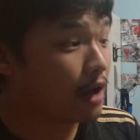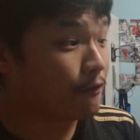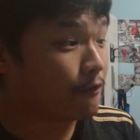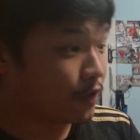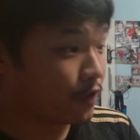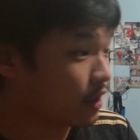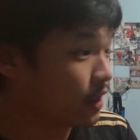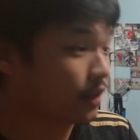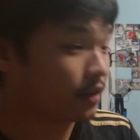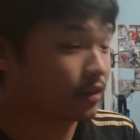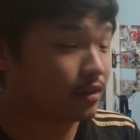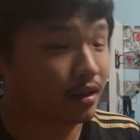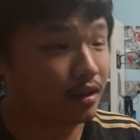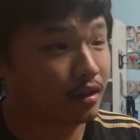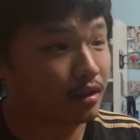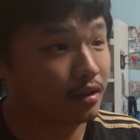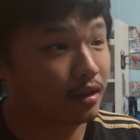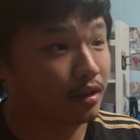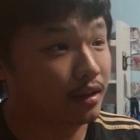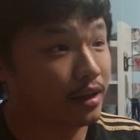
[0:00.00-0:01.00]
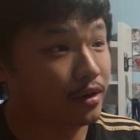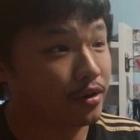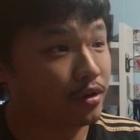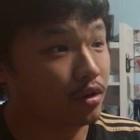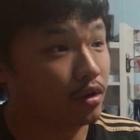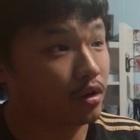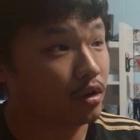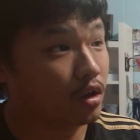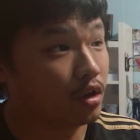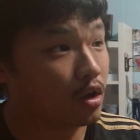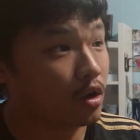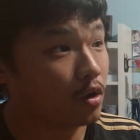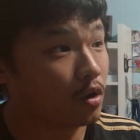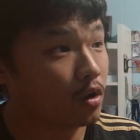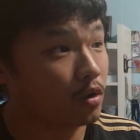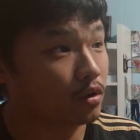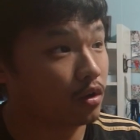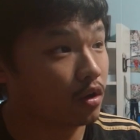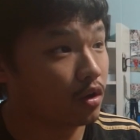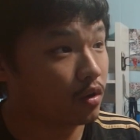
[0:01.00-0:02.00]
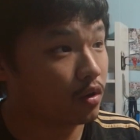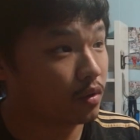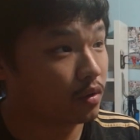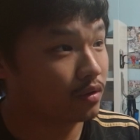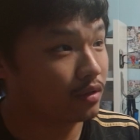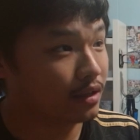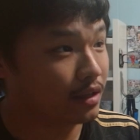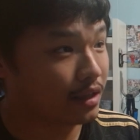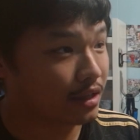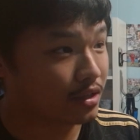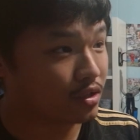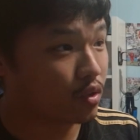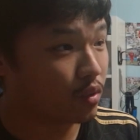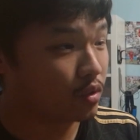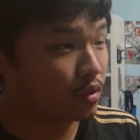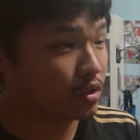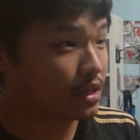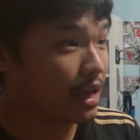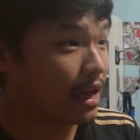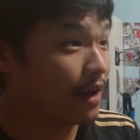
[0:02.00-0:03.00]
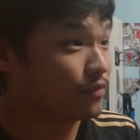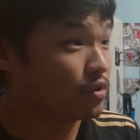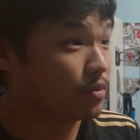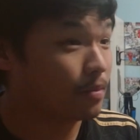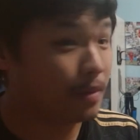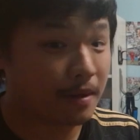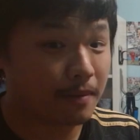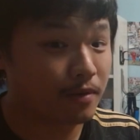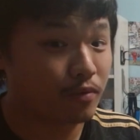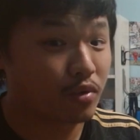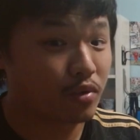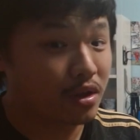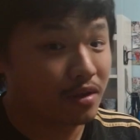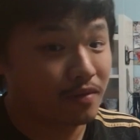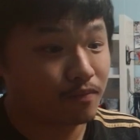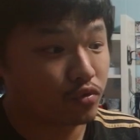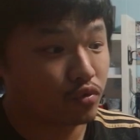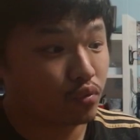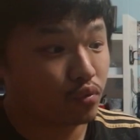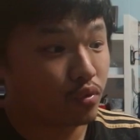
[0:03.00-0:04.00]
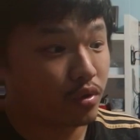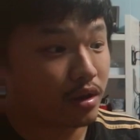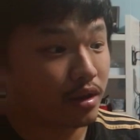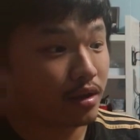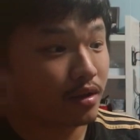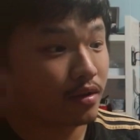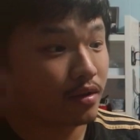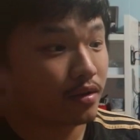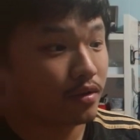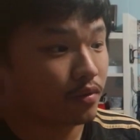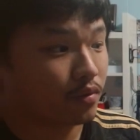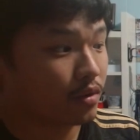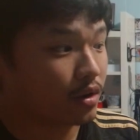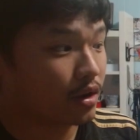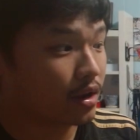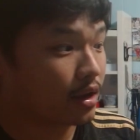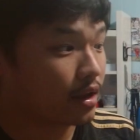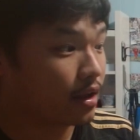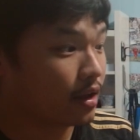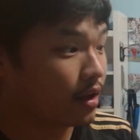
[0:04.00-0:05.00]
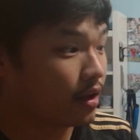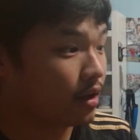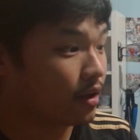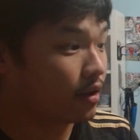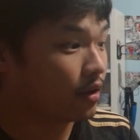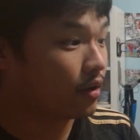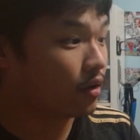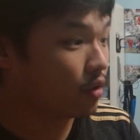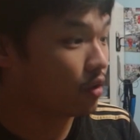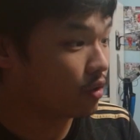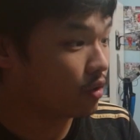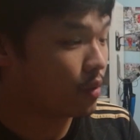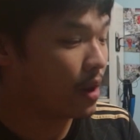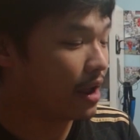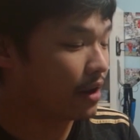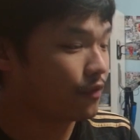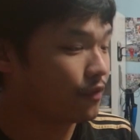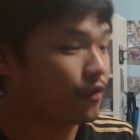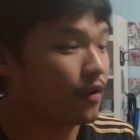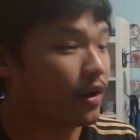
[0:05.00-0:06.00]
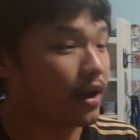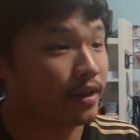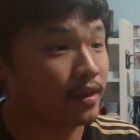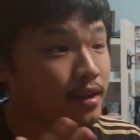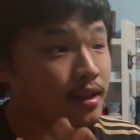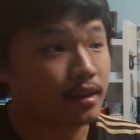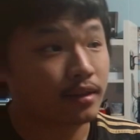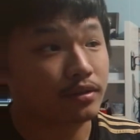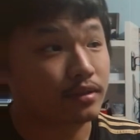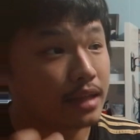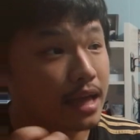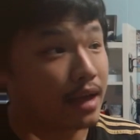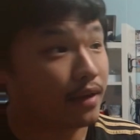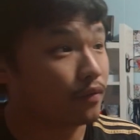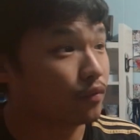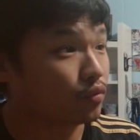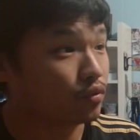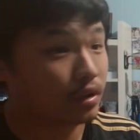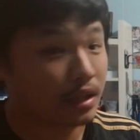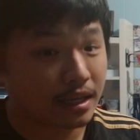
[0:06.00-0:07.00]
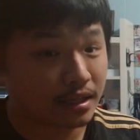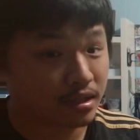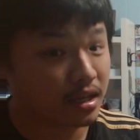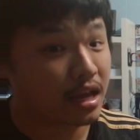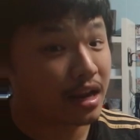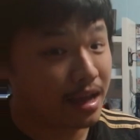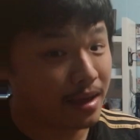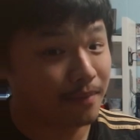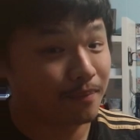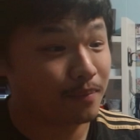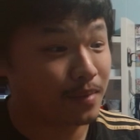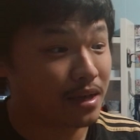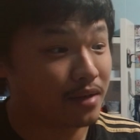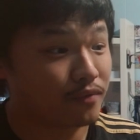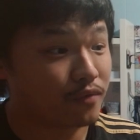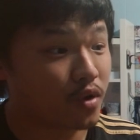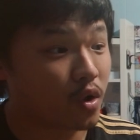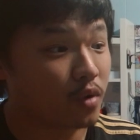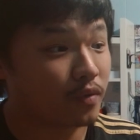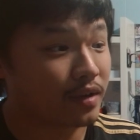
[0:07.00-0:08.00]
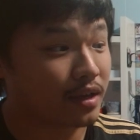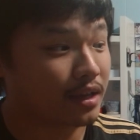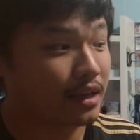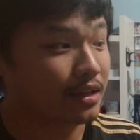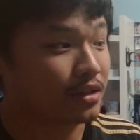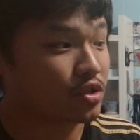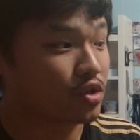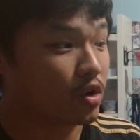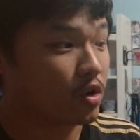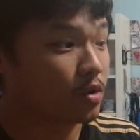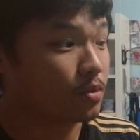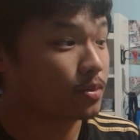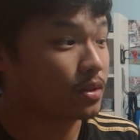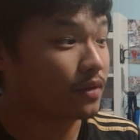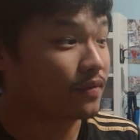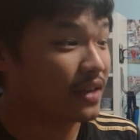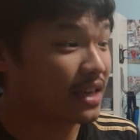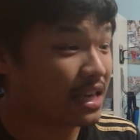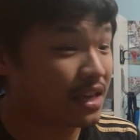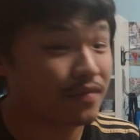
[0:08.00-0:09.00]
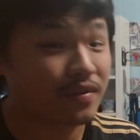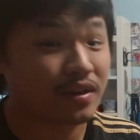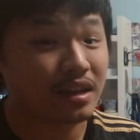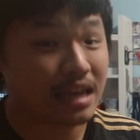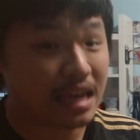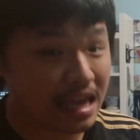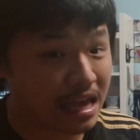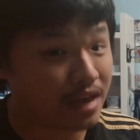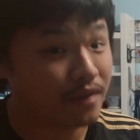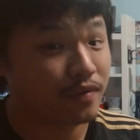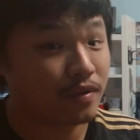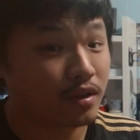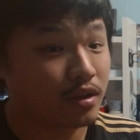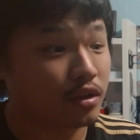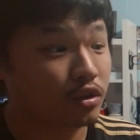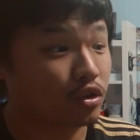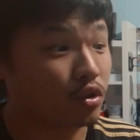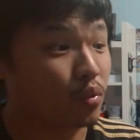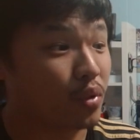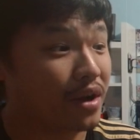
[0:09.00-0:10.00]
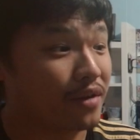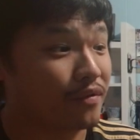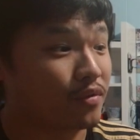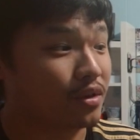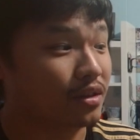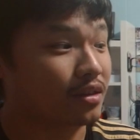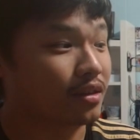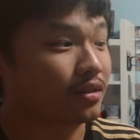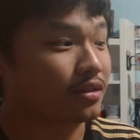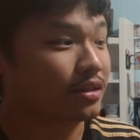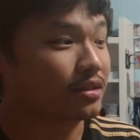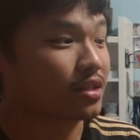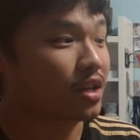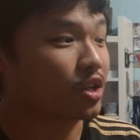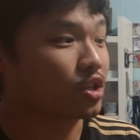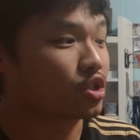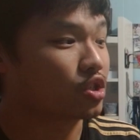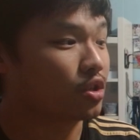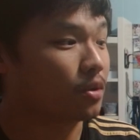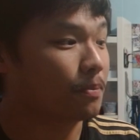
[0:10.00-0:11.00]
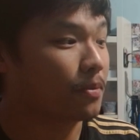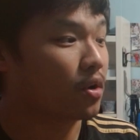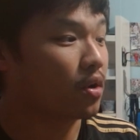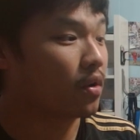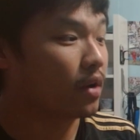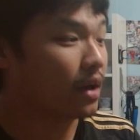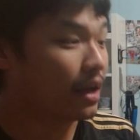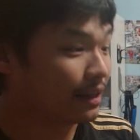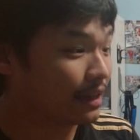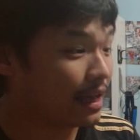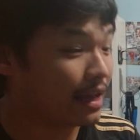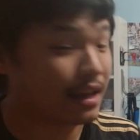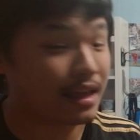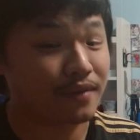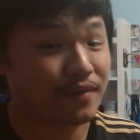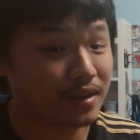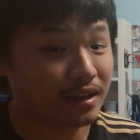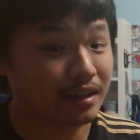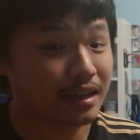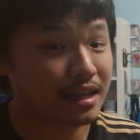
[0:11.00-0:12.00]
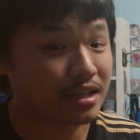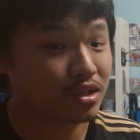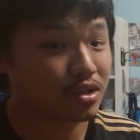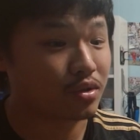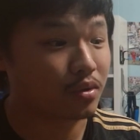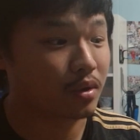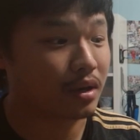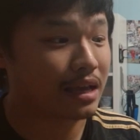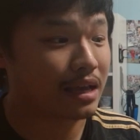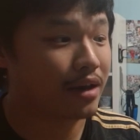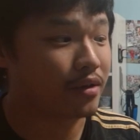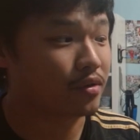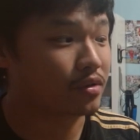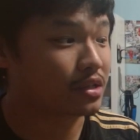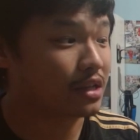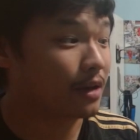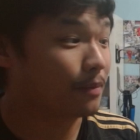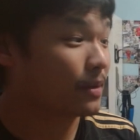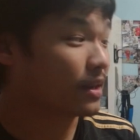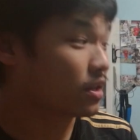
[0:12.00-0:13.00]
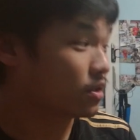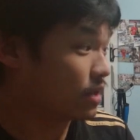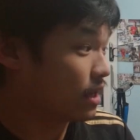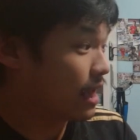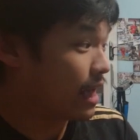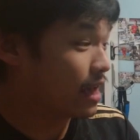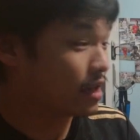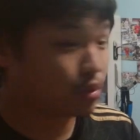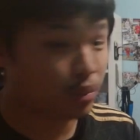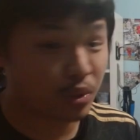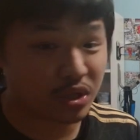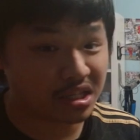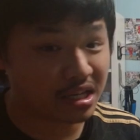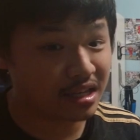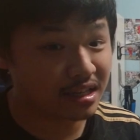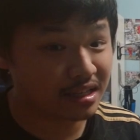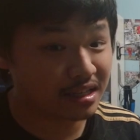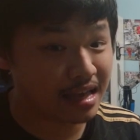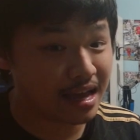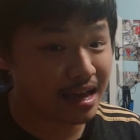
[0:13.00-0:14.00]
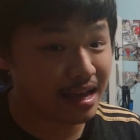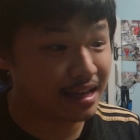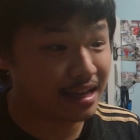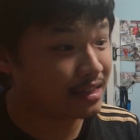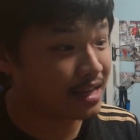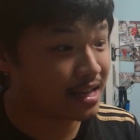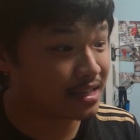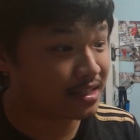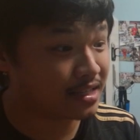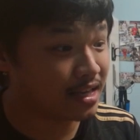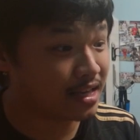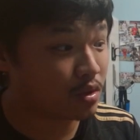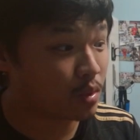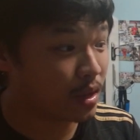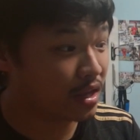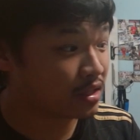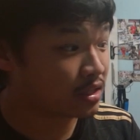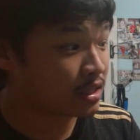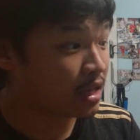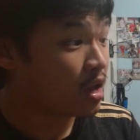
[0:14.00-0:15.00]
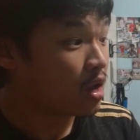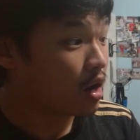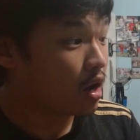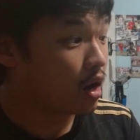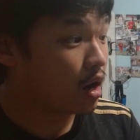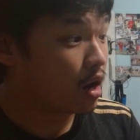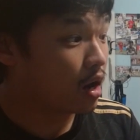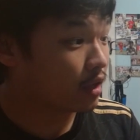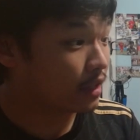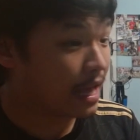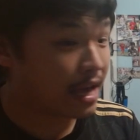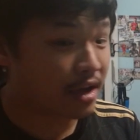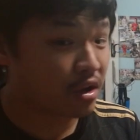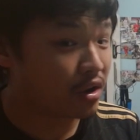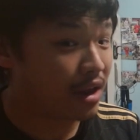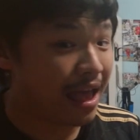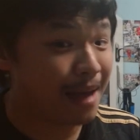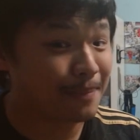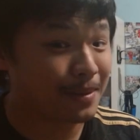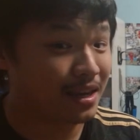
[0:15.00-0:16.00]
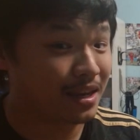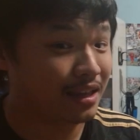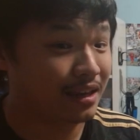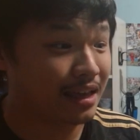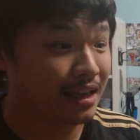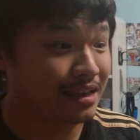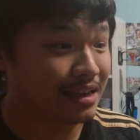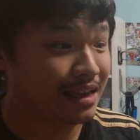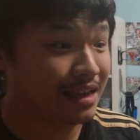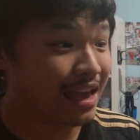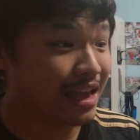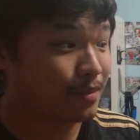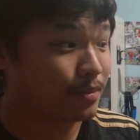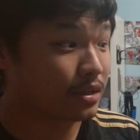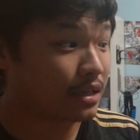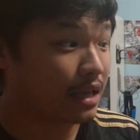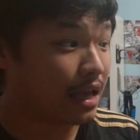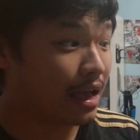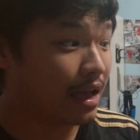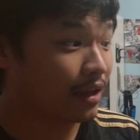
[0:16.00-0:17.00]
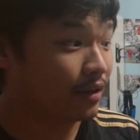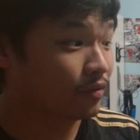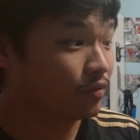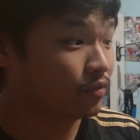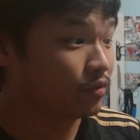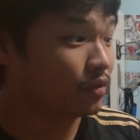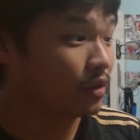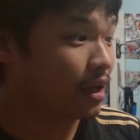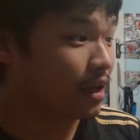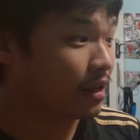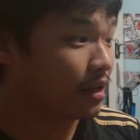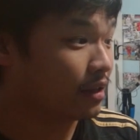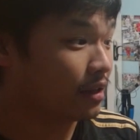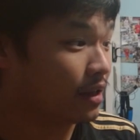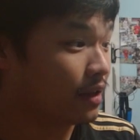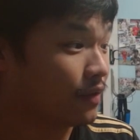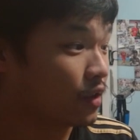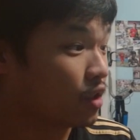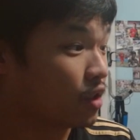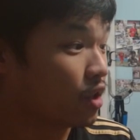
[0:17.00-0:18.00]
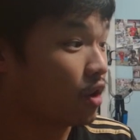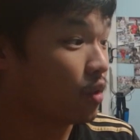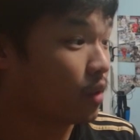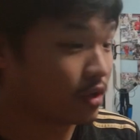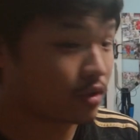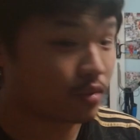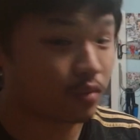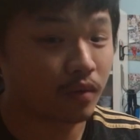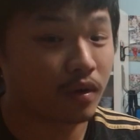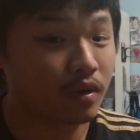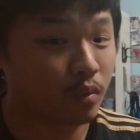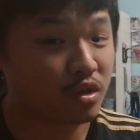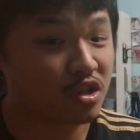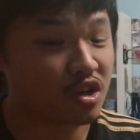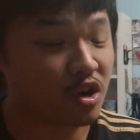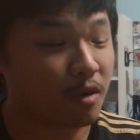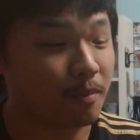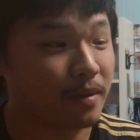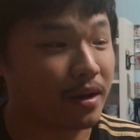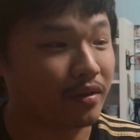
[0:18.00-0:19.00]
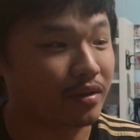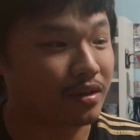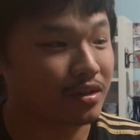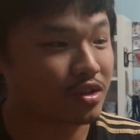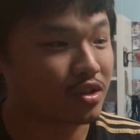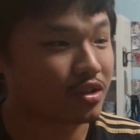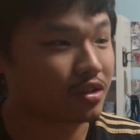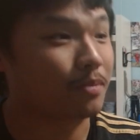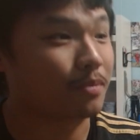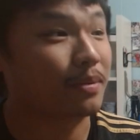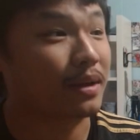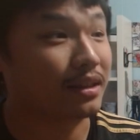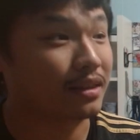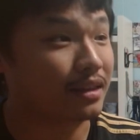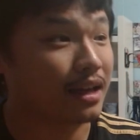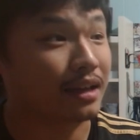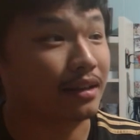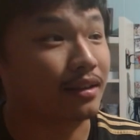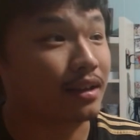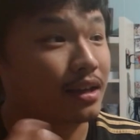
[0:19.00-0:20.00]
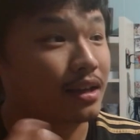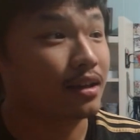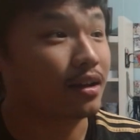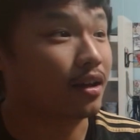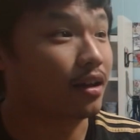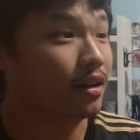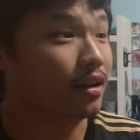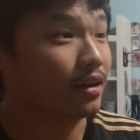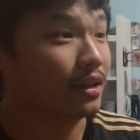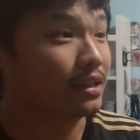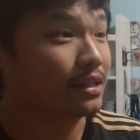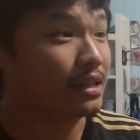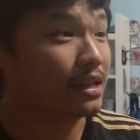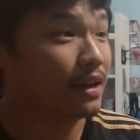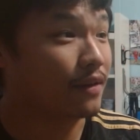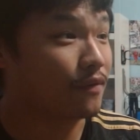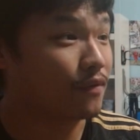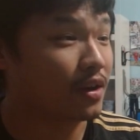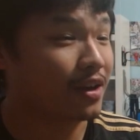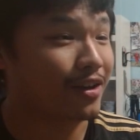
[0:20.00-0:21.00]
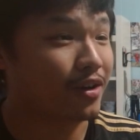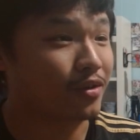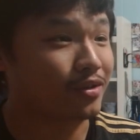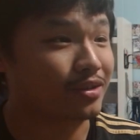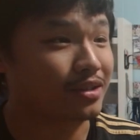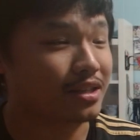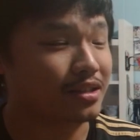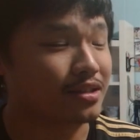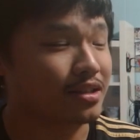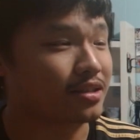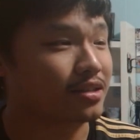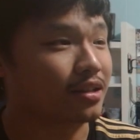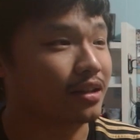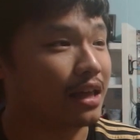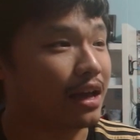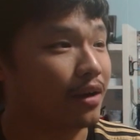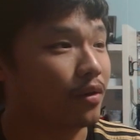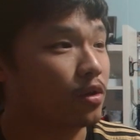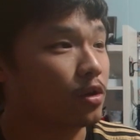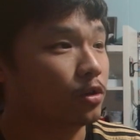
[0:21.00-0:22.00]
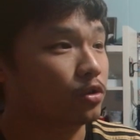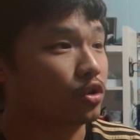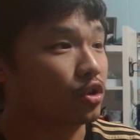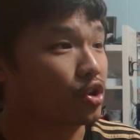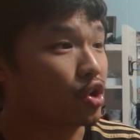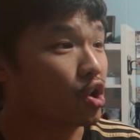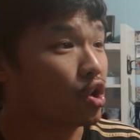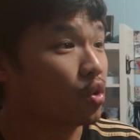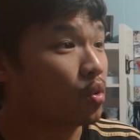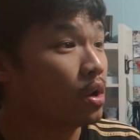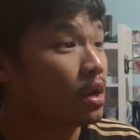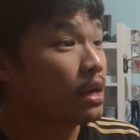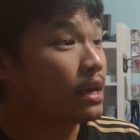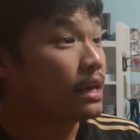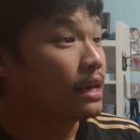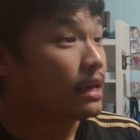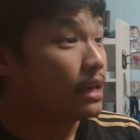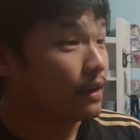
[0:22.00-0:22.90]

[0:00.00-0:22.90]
I feel like the letter of law is going to have to maybe ratify that it's going to be involving in terms of even if the referee doesn't touch the ball, and that if it leads to a counterattack, because as we've seen in that sequence, that could happen in games, and even though, as we'll talk about in just a bit, that in the NVAR did disallow the goal,